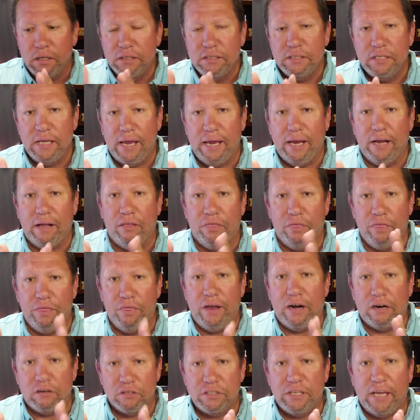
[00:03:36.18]
take
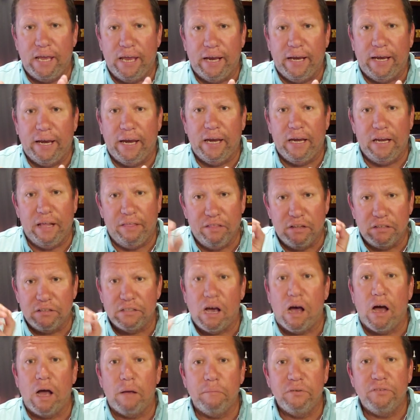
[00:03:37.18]
their ticket and the
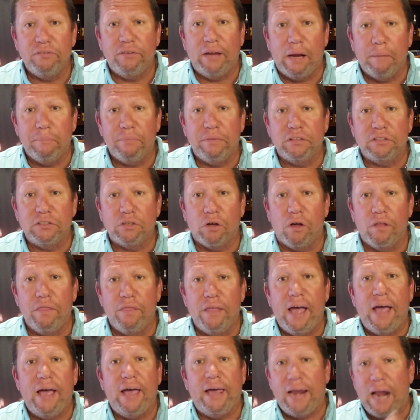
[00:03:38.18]
timestamp that's on
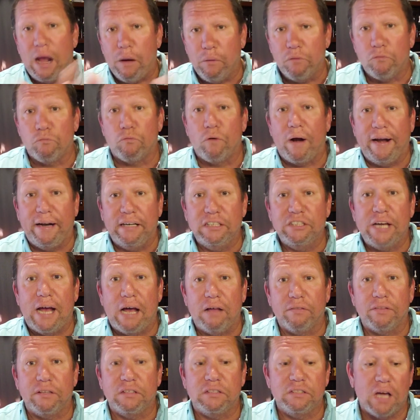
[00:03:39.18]
that, and I would range
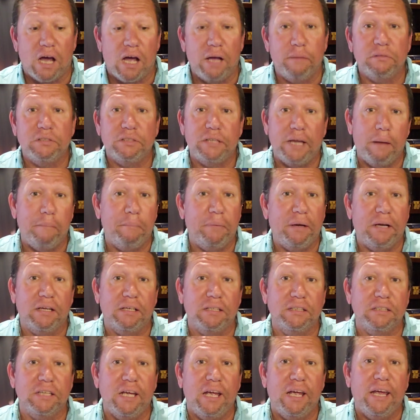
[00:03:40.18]
out the timestamp
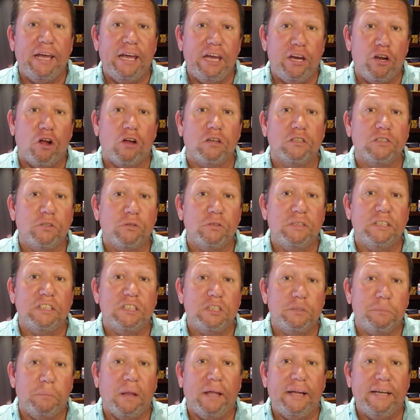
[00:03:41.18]
because it also
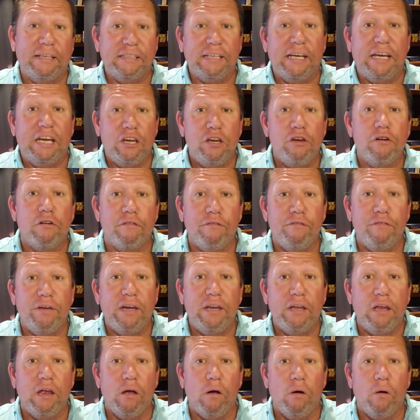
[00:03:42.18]
displays in your
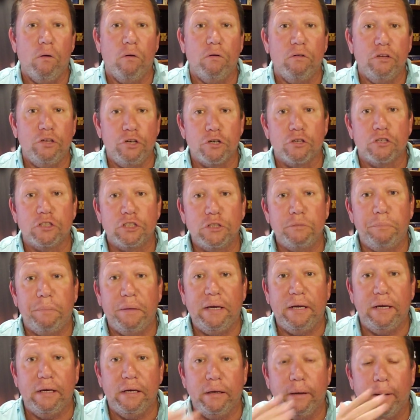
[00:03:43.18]
video your
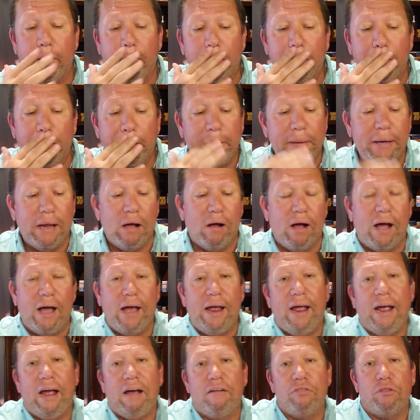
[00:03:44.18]
speed. Now I
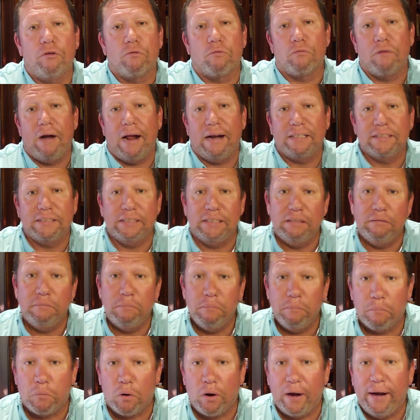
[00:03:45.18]
have the Rexing
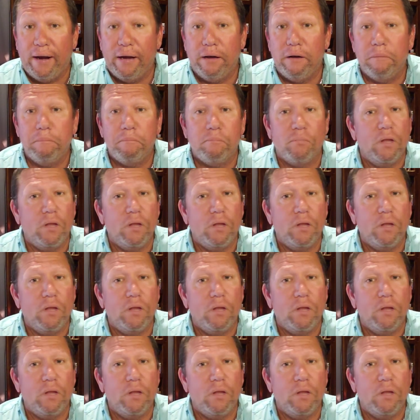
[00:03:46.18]
brand.